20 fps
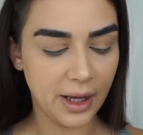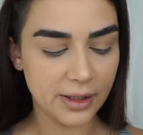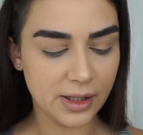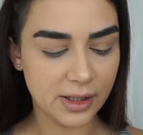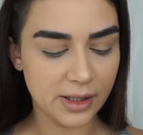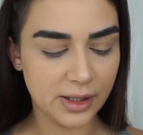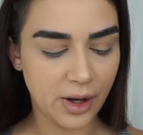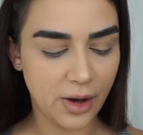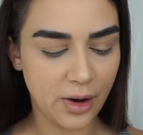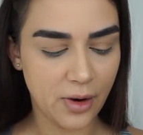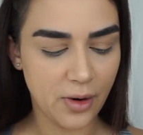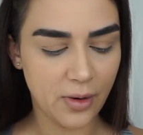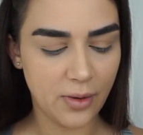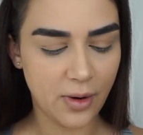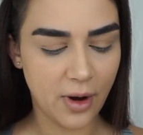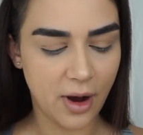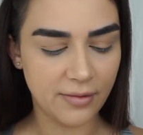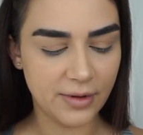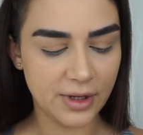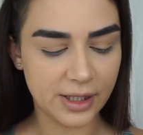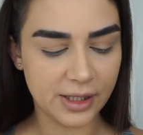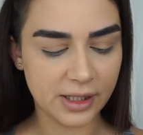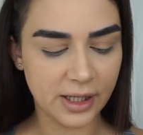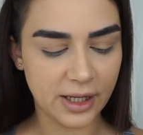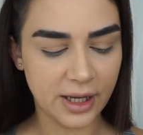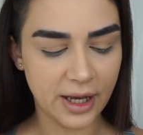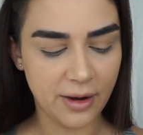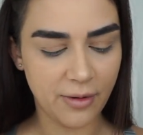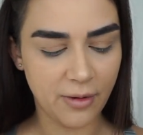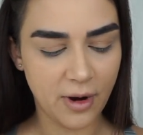So
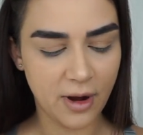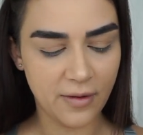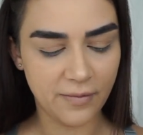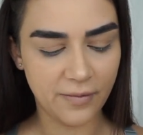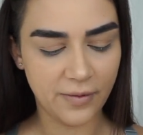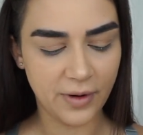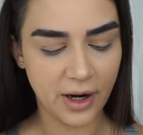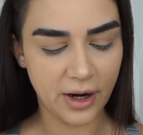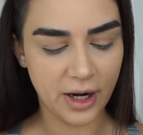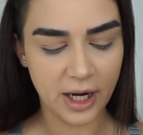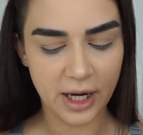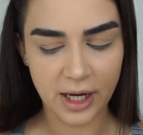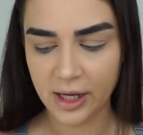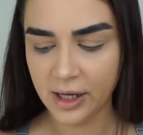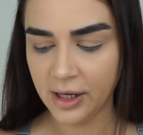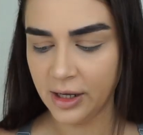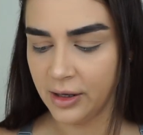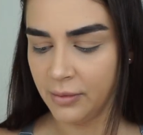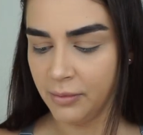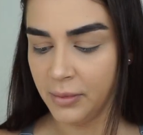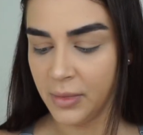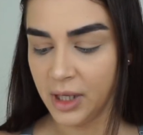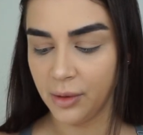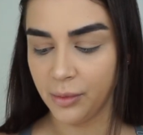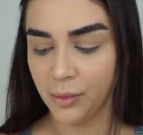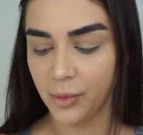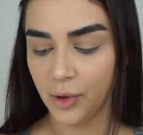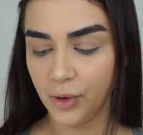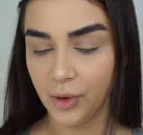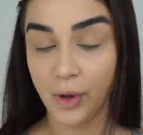obviously I want very
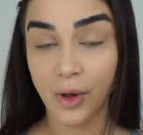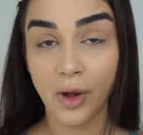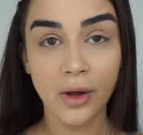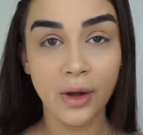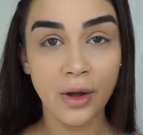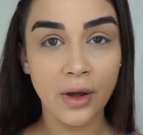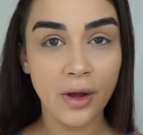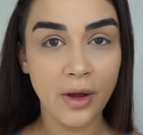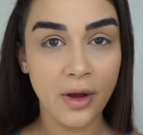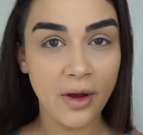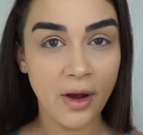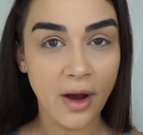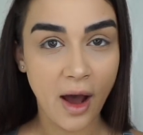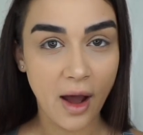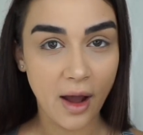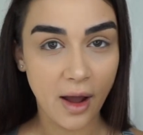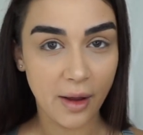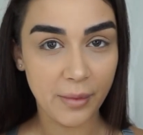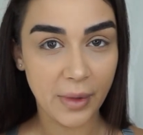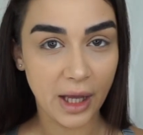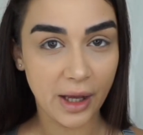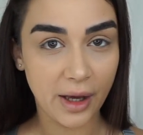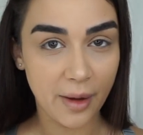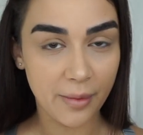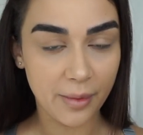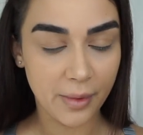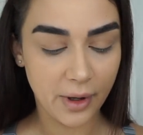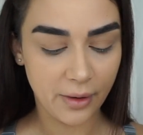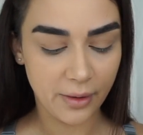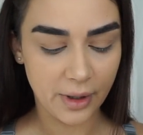minimal eye
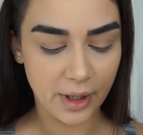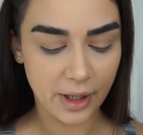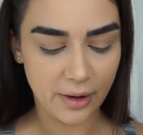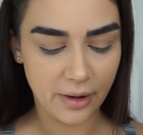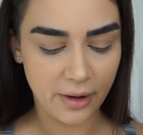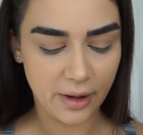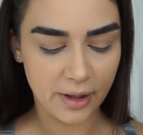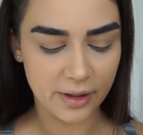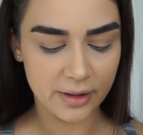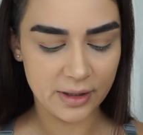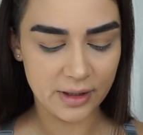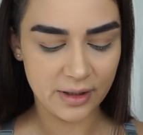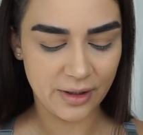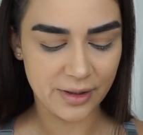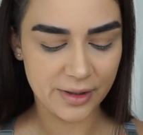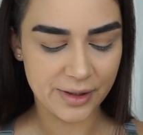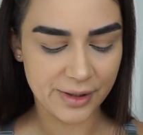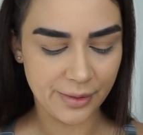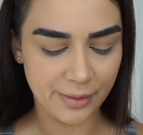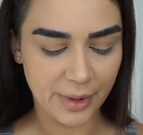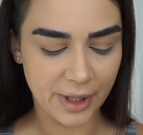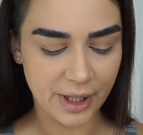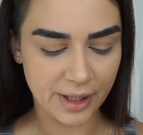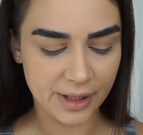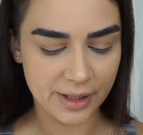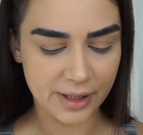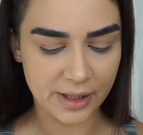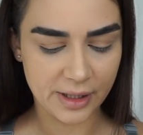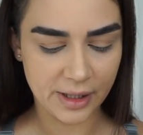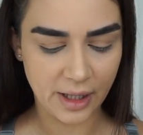makeup going on, and also
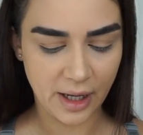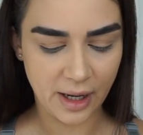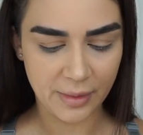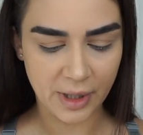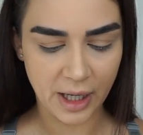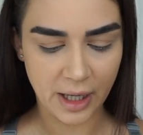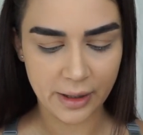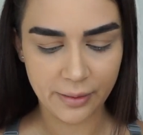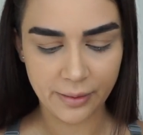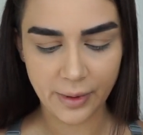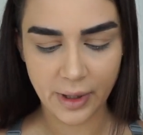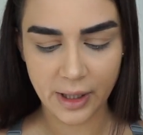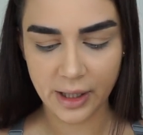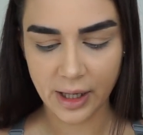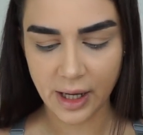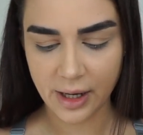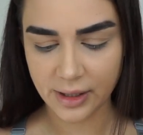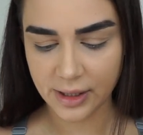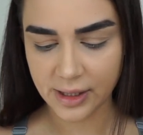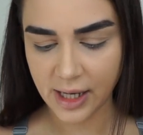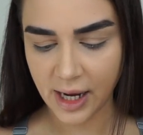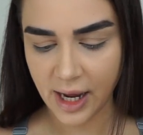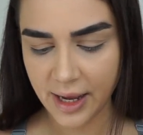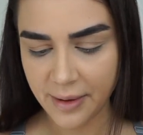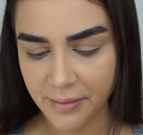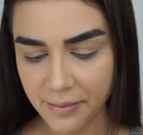because I'm kind of running out of time.